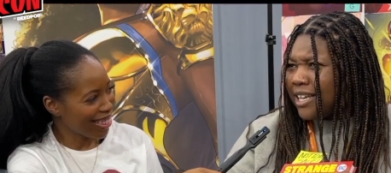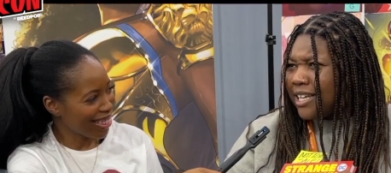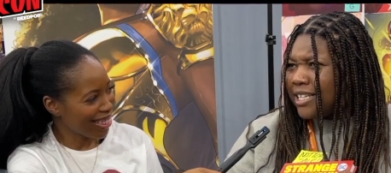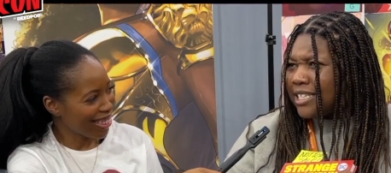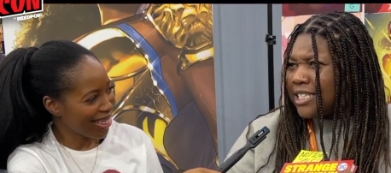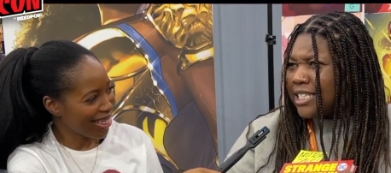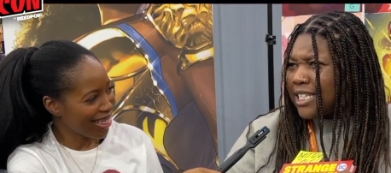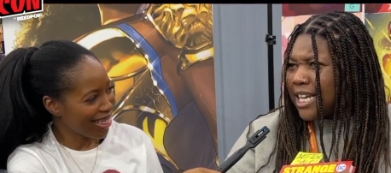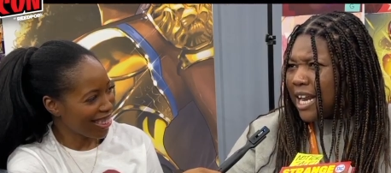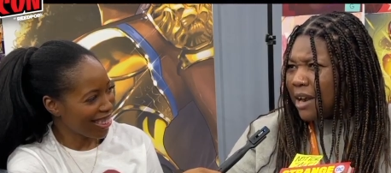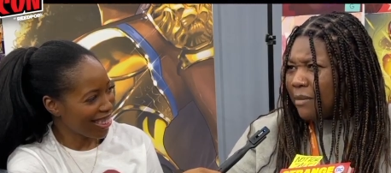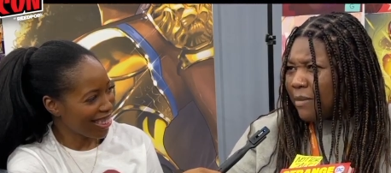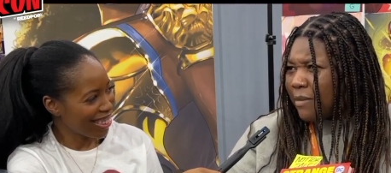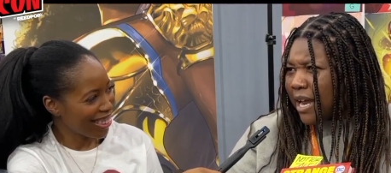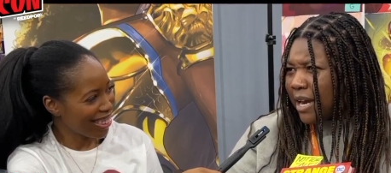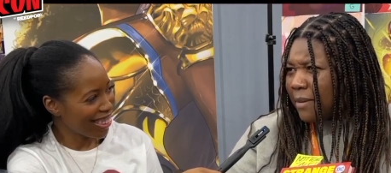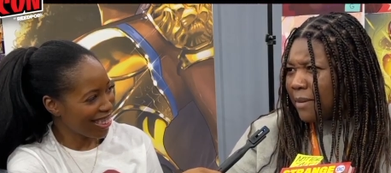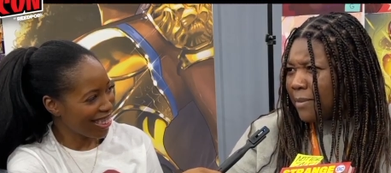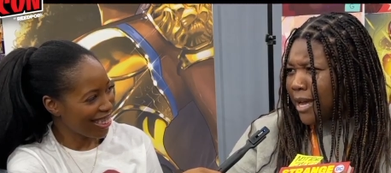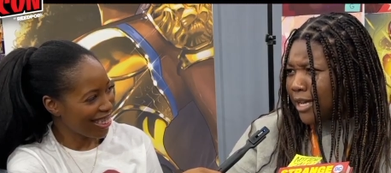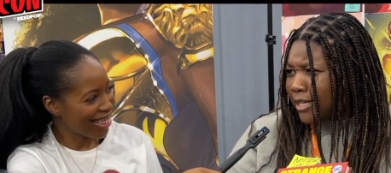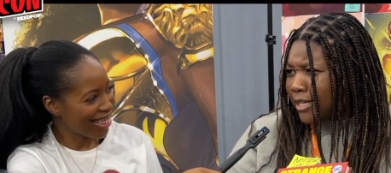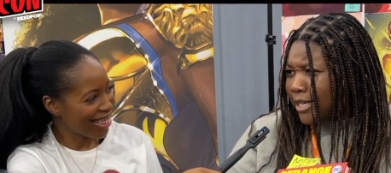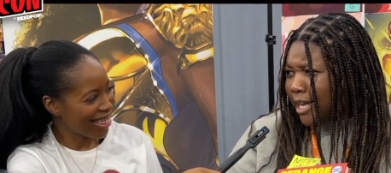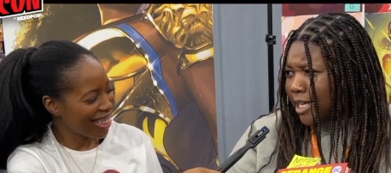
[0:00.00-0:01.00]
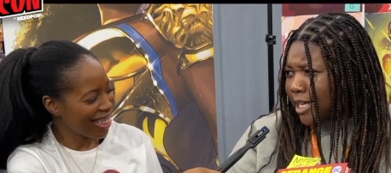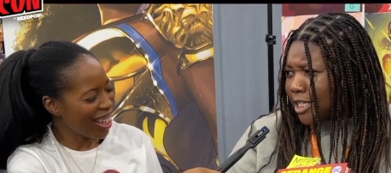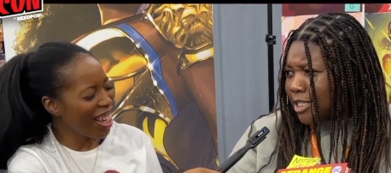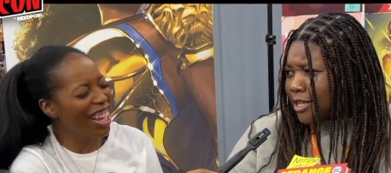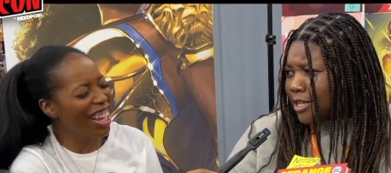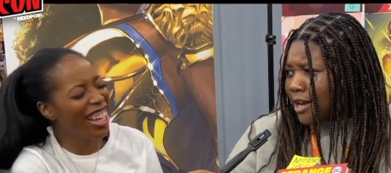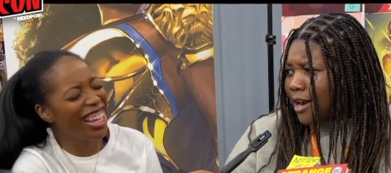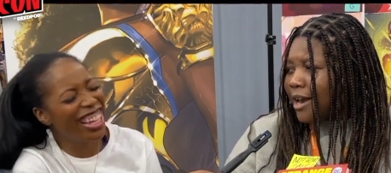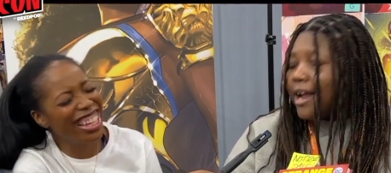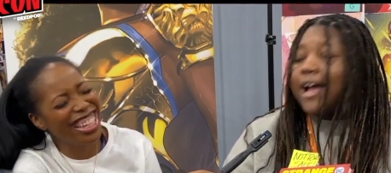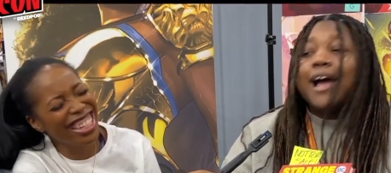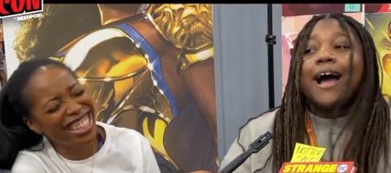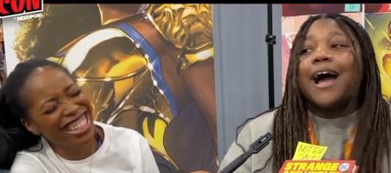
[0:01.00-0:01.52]
Speaker 1: did I write about
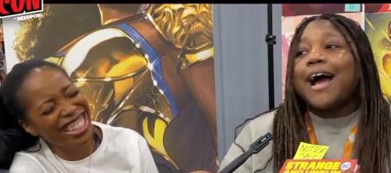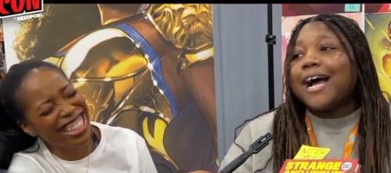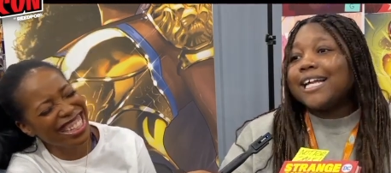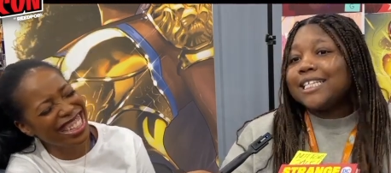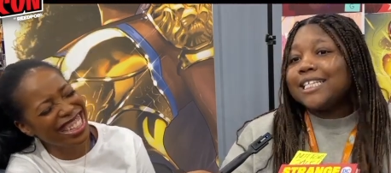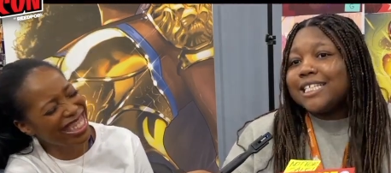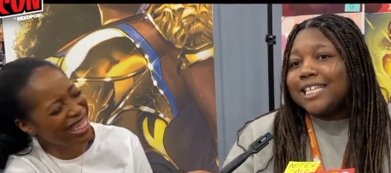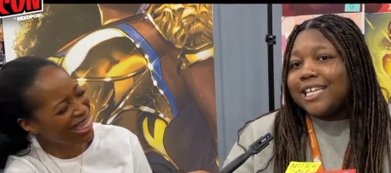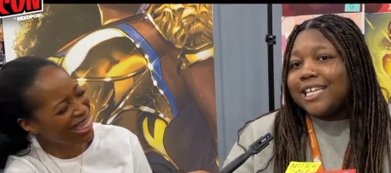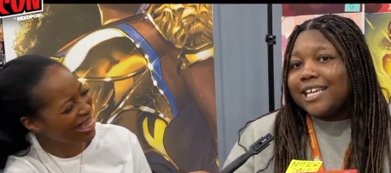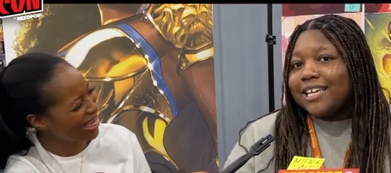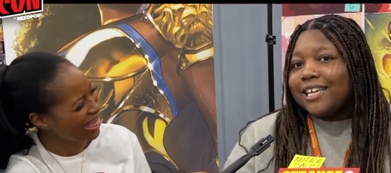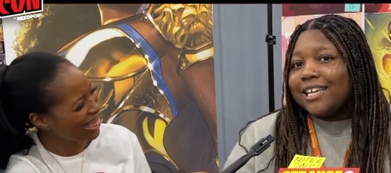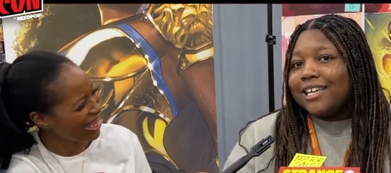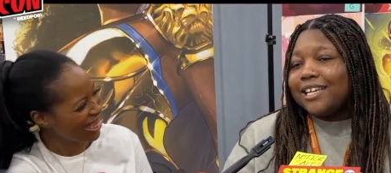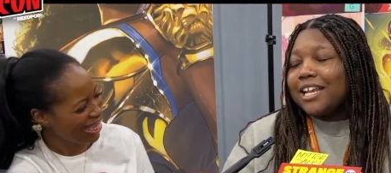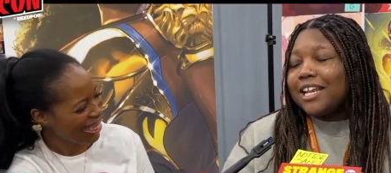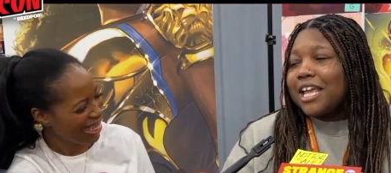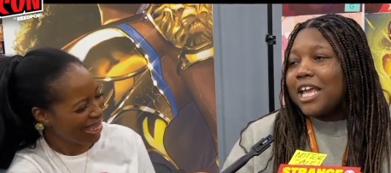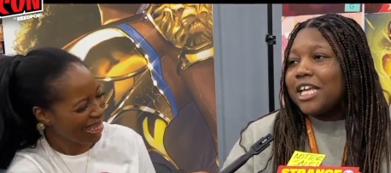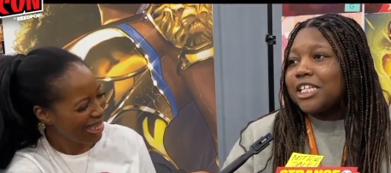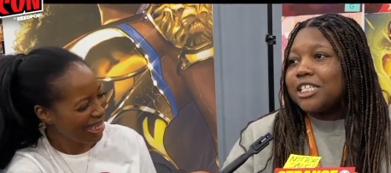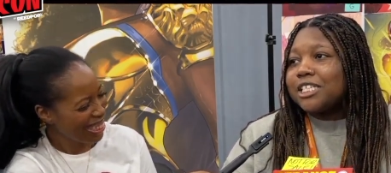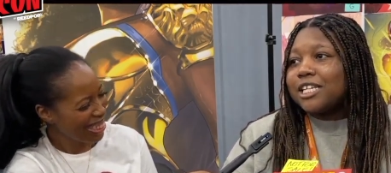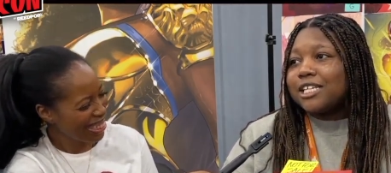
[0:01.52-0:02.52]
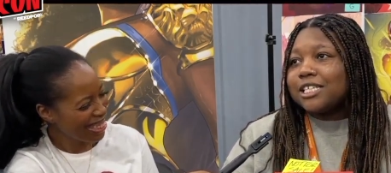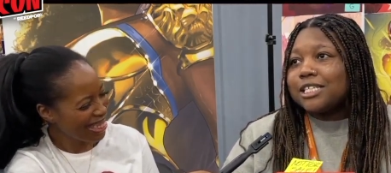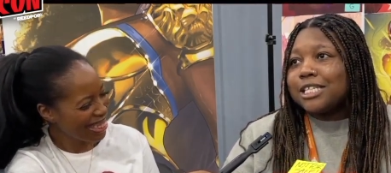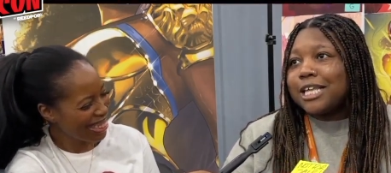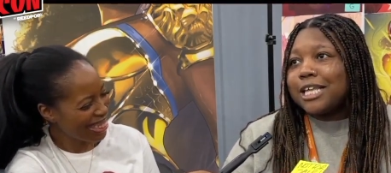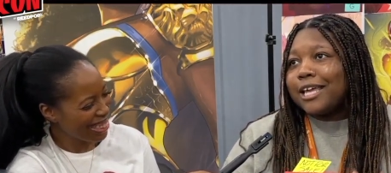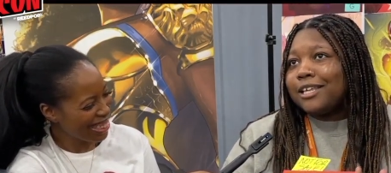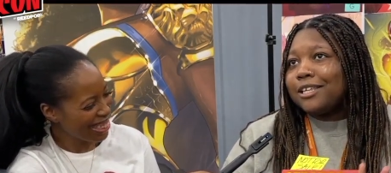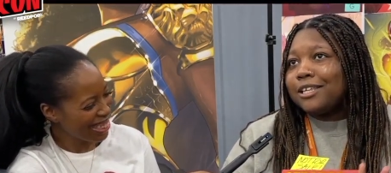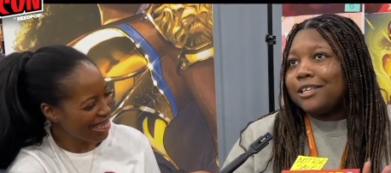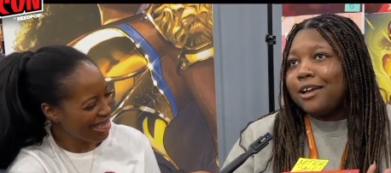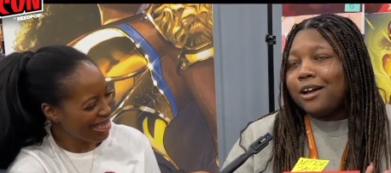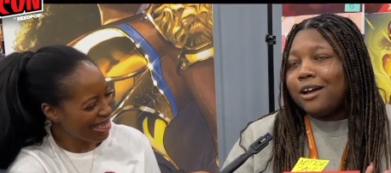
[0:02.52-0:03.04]
Dexter? I did. It's just
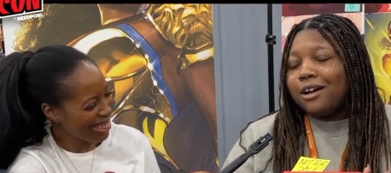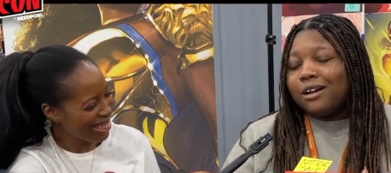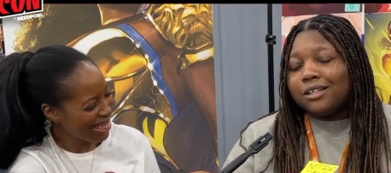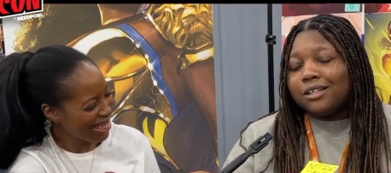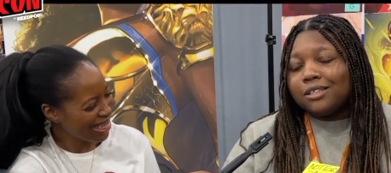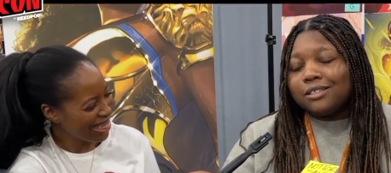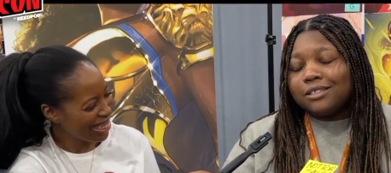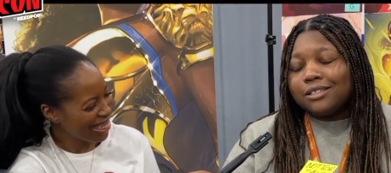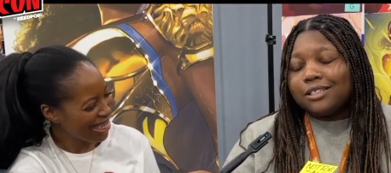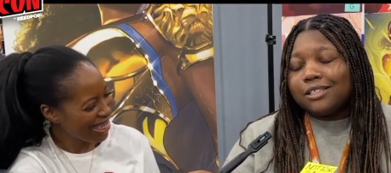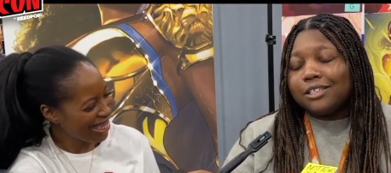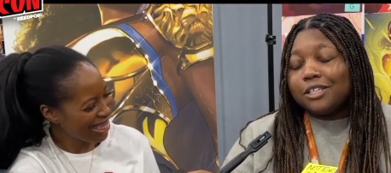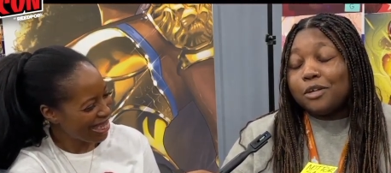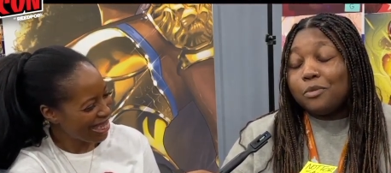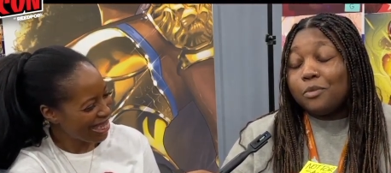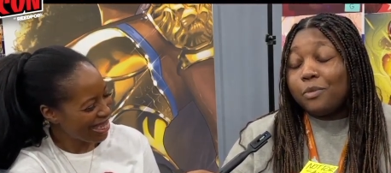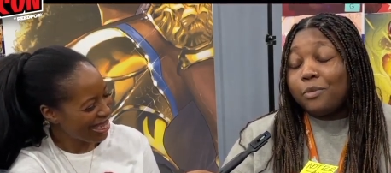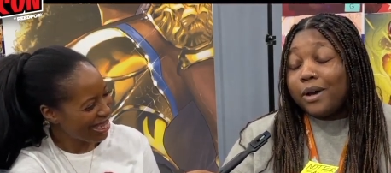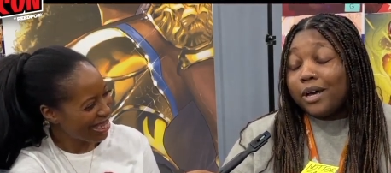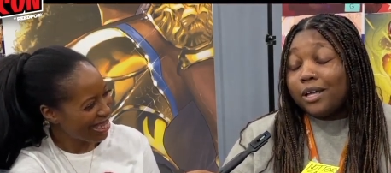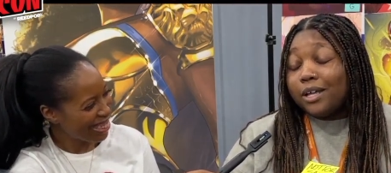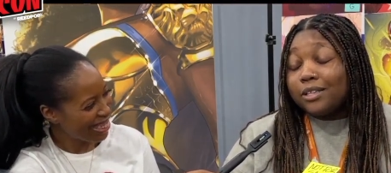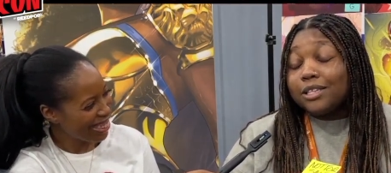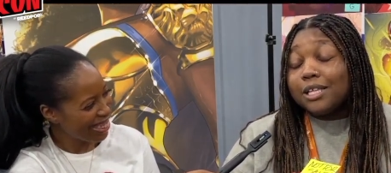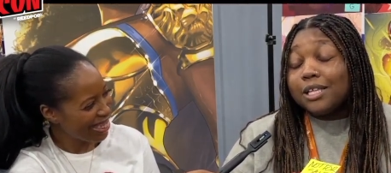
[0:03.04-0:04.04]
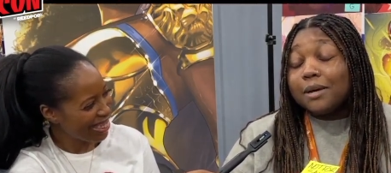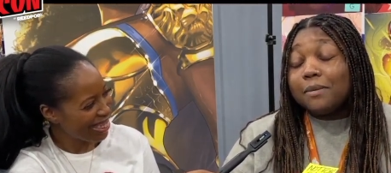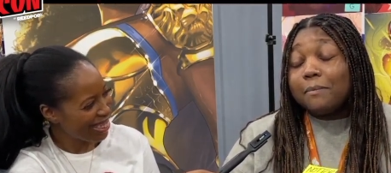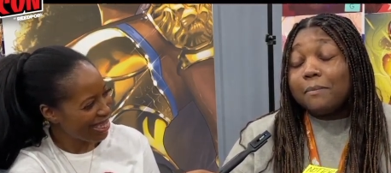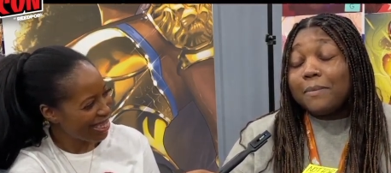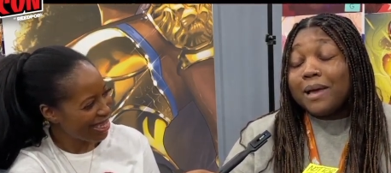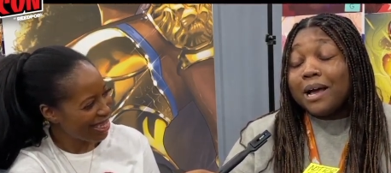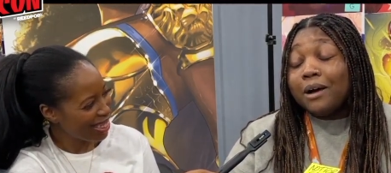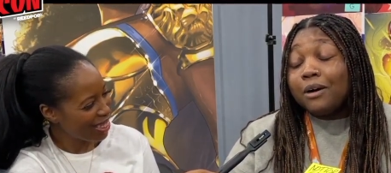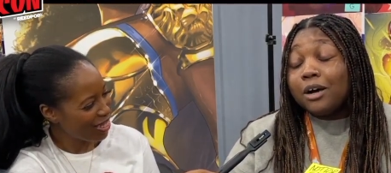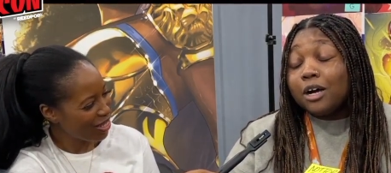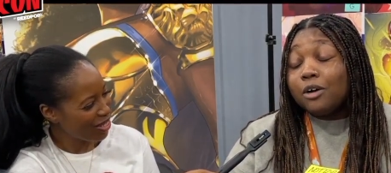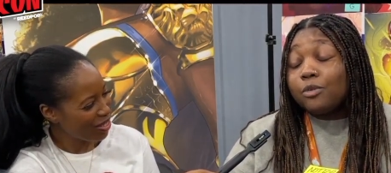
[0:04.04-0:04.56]
that, y'all, the the
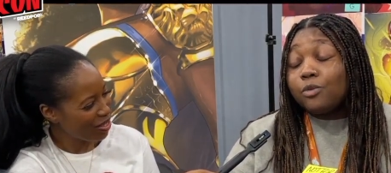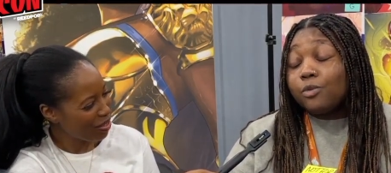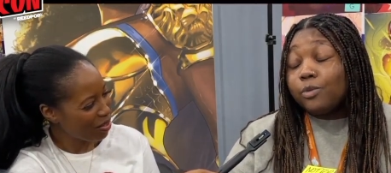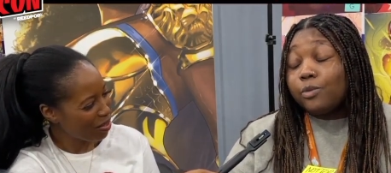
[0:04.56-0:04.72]
amount of